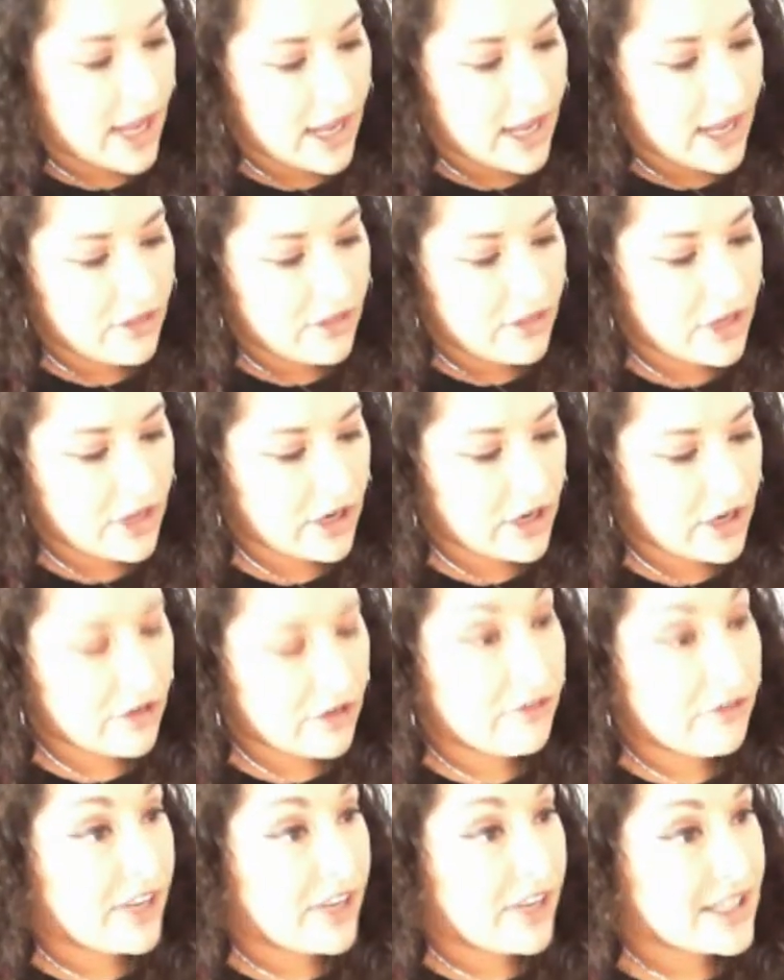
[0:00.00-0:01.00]
their
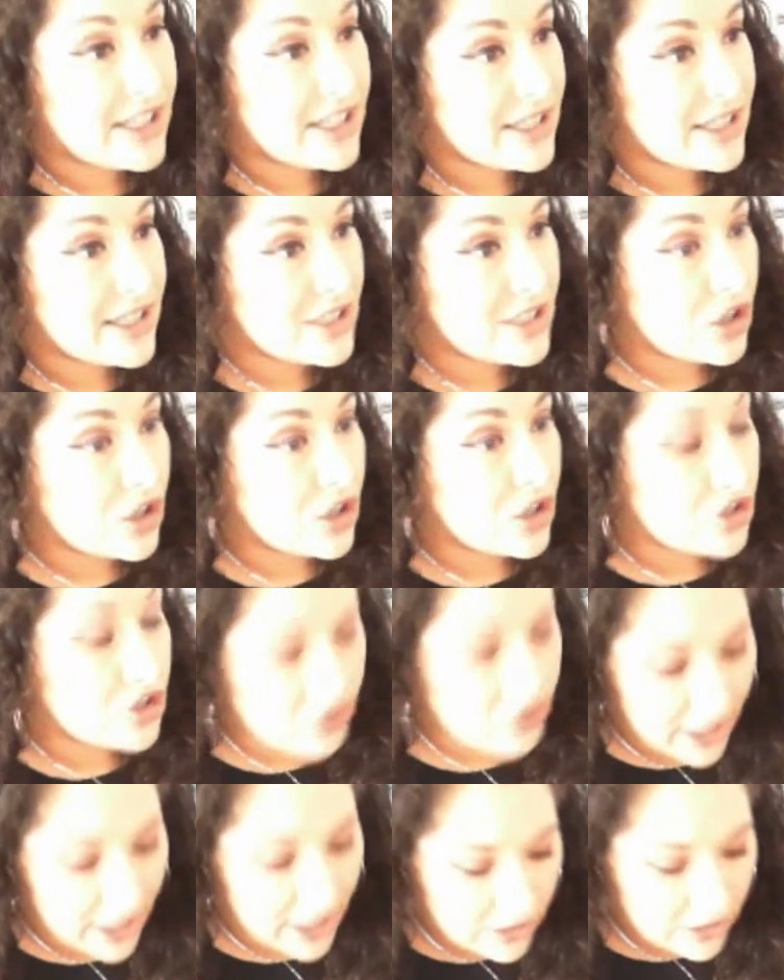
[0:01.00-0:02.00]
faces are
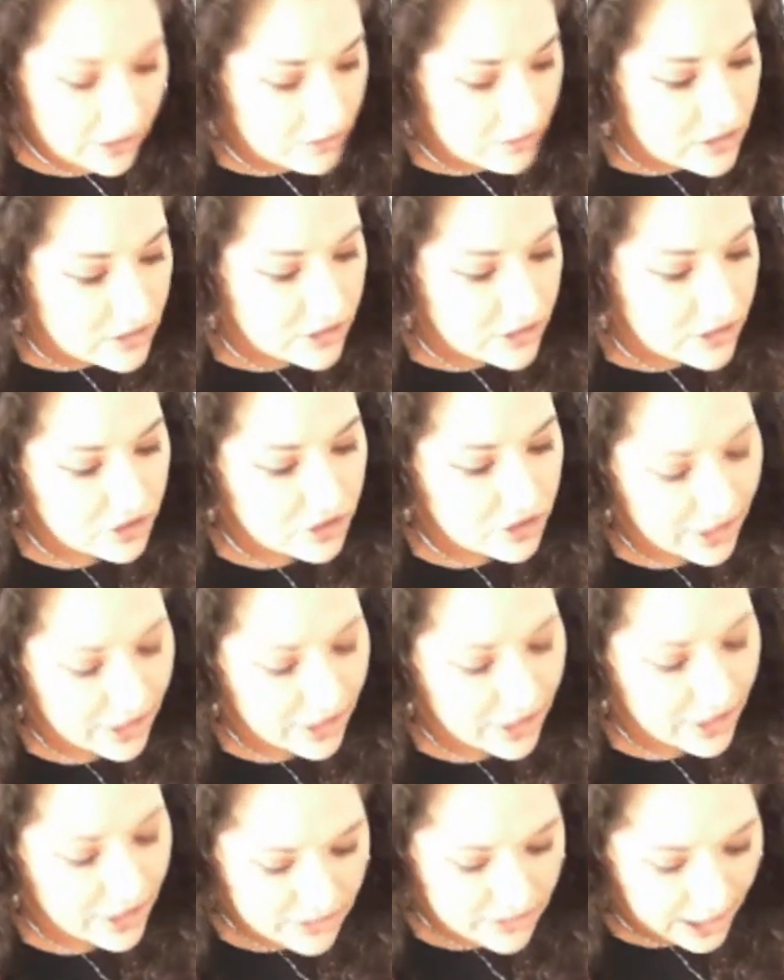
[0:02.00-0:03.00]
triangles and the triangles
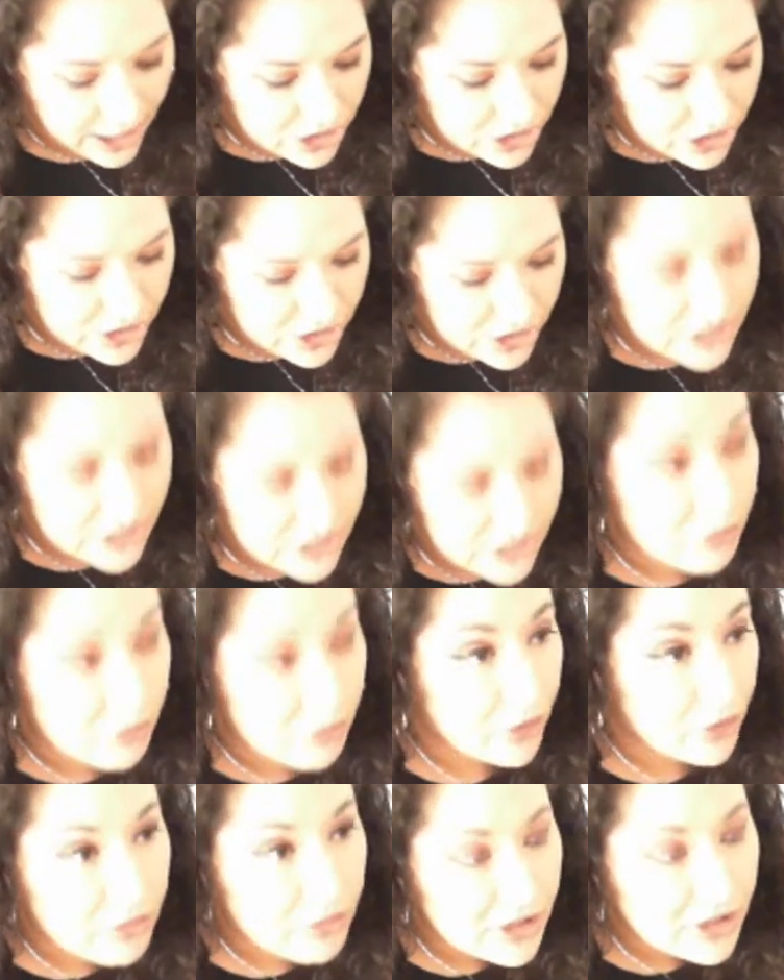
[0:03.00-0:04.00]
actually support them
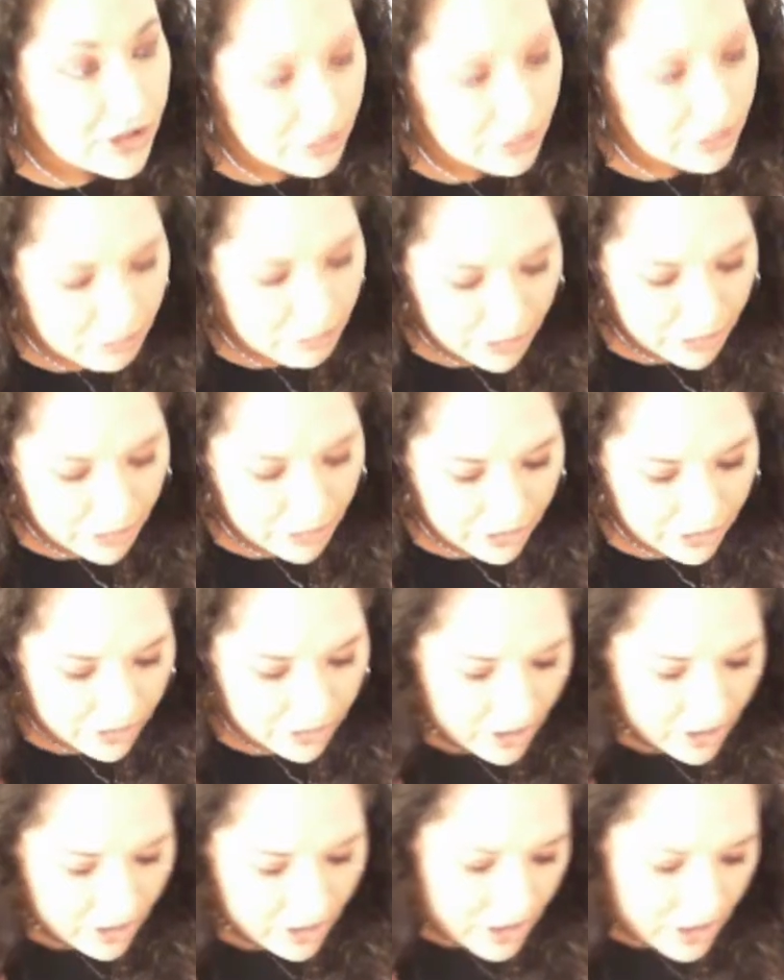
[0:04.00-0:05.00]
a little bit better.
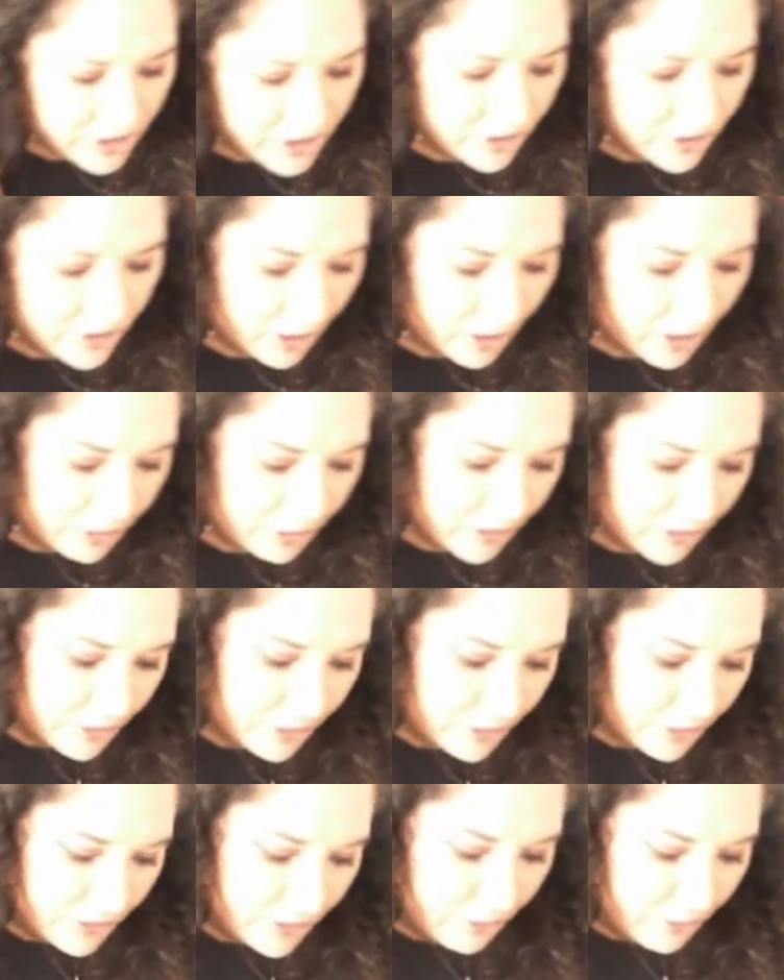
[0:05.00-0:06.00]
So I'm going to build
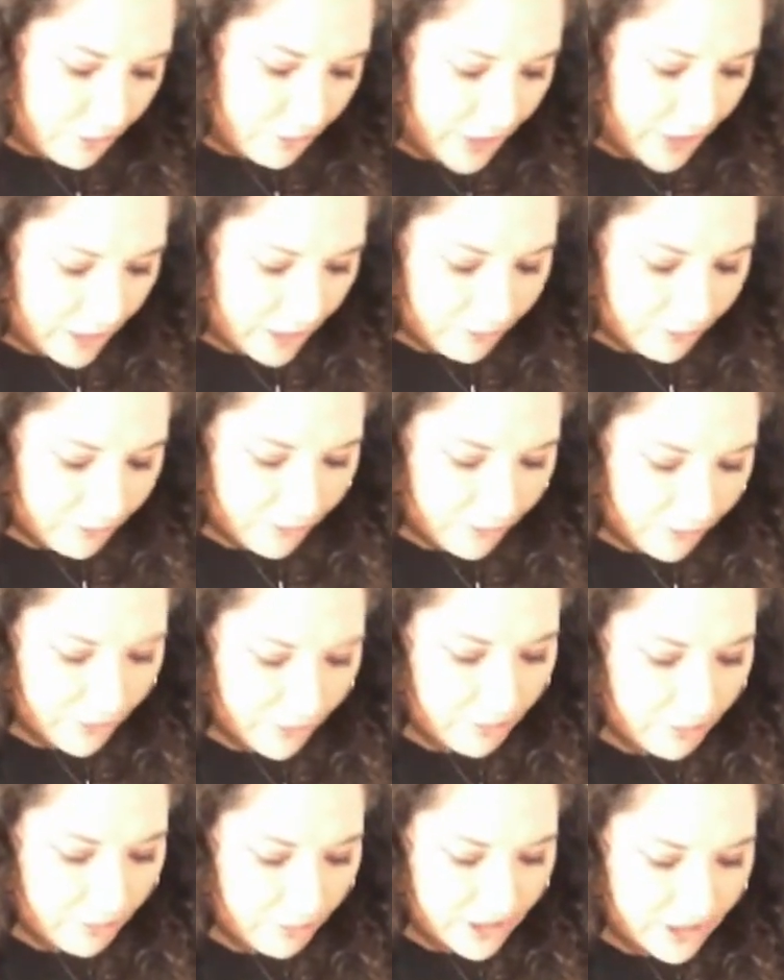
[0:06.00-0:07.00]
the ramp for
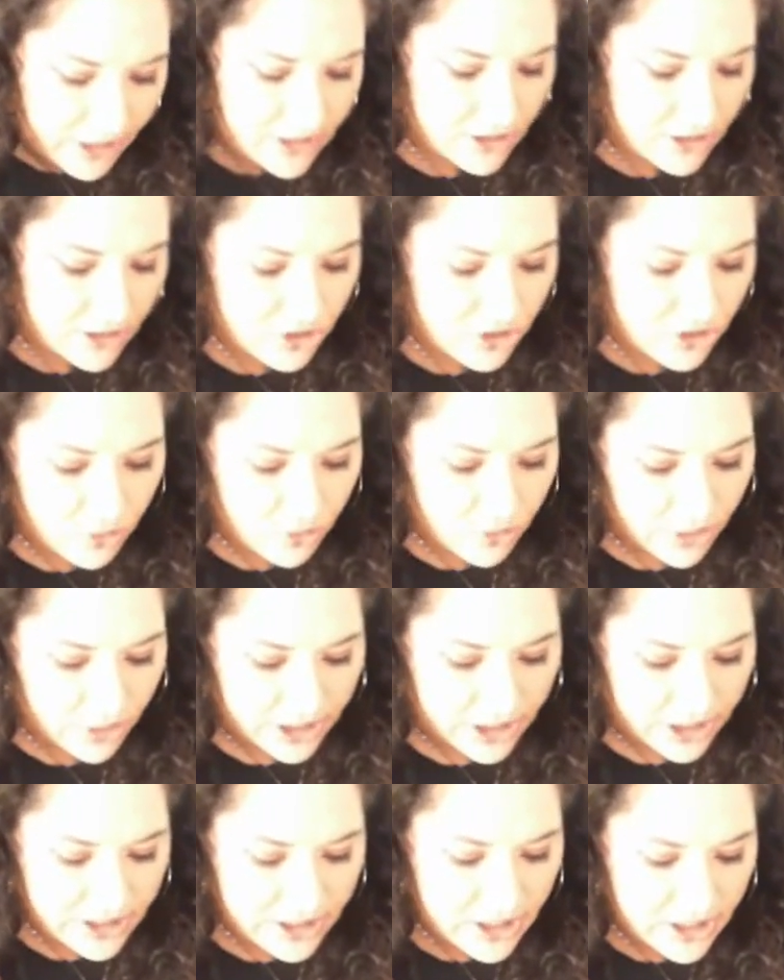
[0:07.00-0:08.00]
my son's
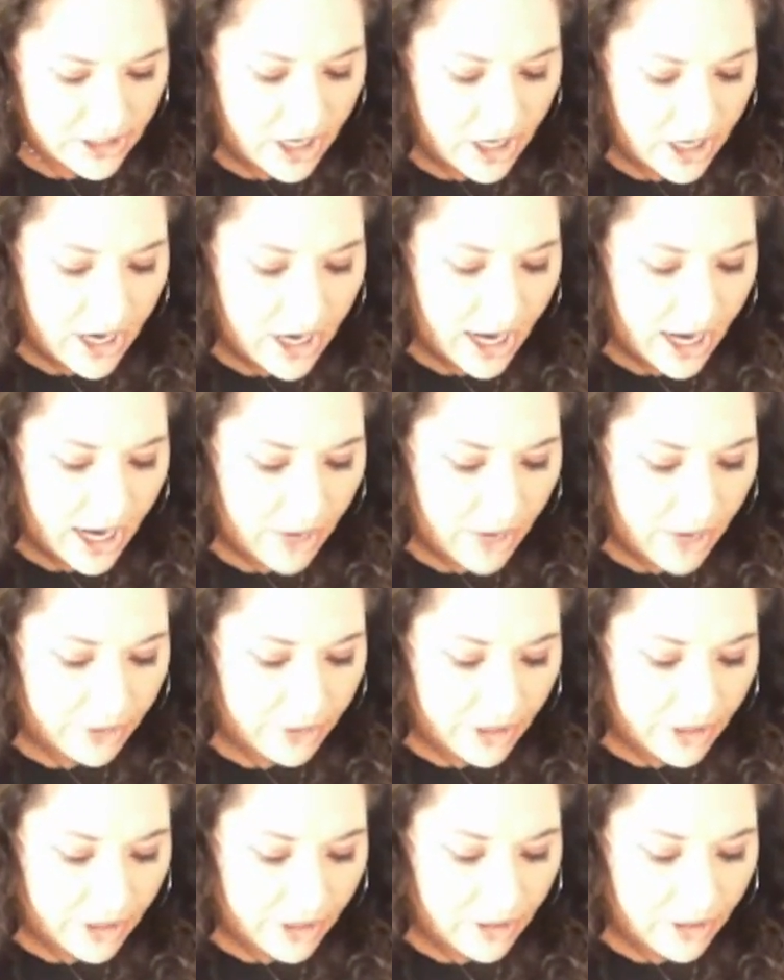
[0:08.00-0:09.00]
toys out
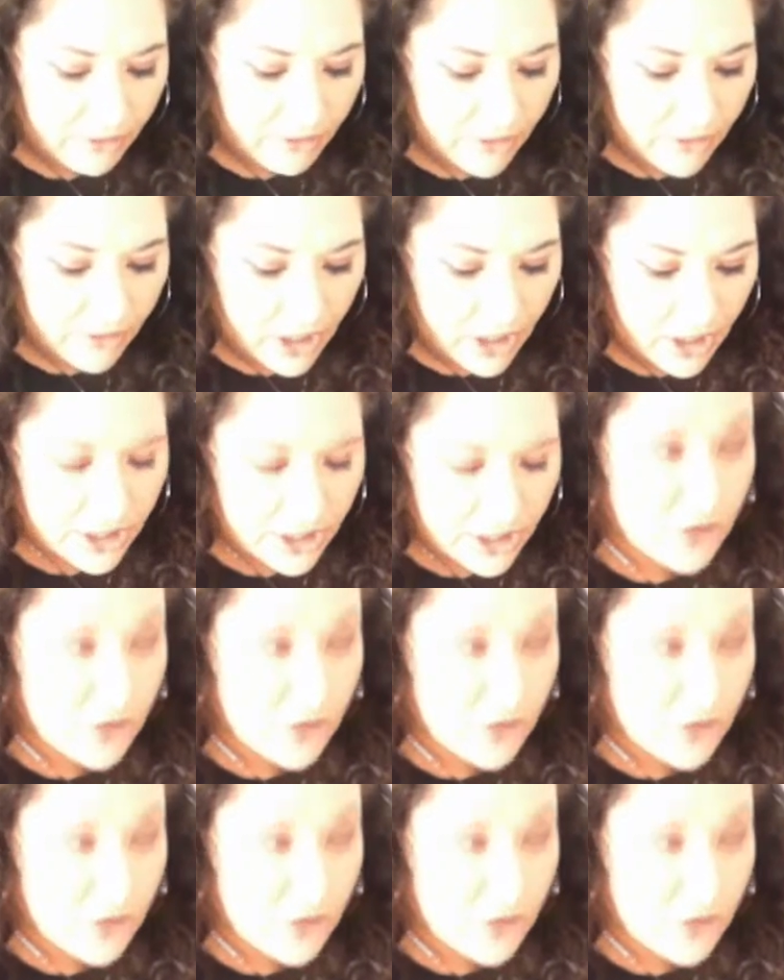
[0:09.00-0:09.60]
of uh, square